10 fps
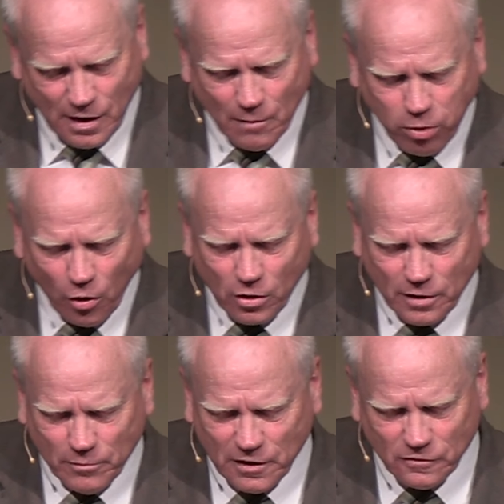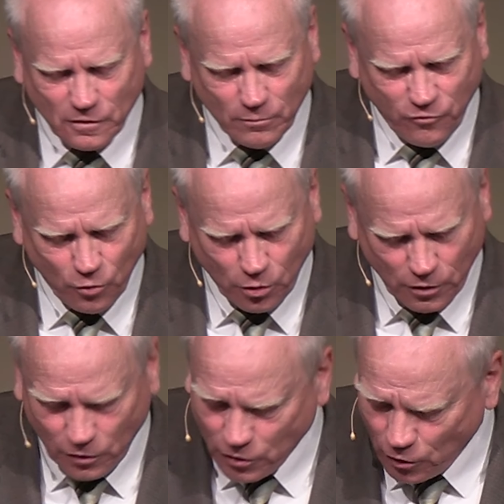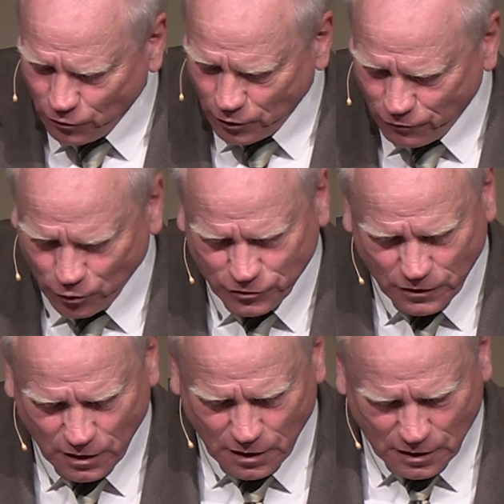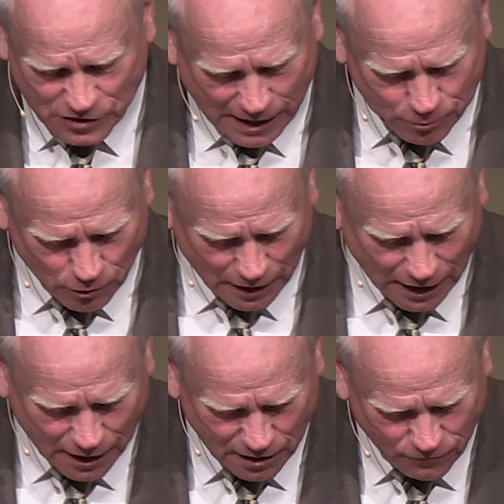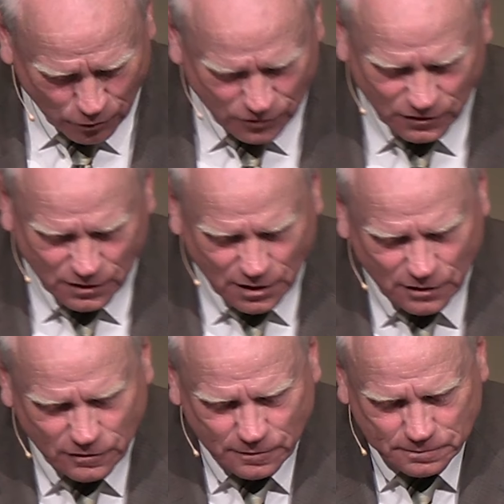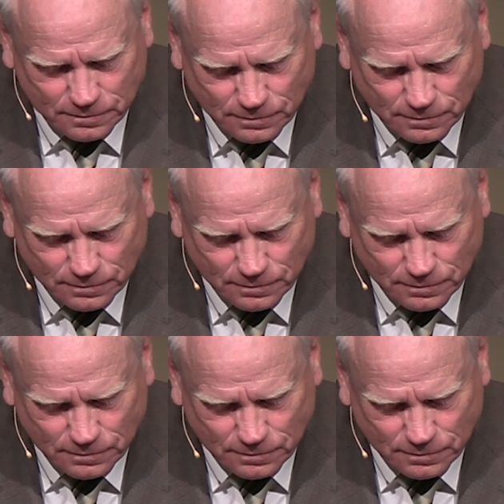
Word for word: And Paul commends them for it. Look over at verse chapter 9, verse 6.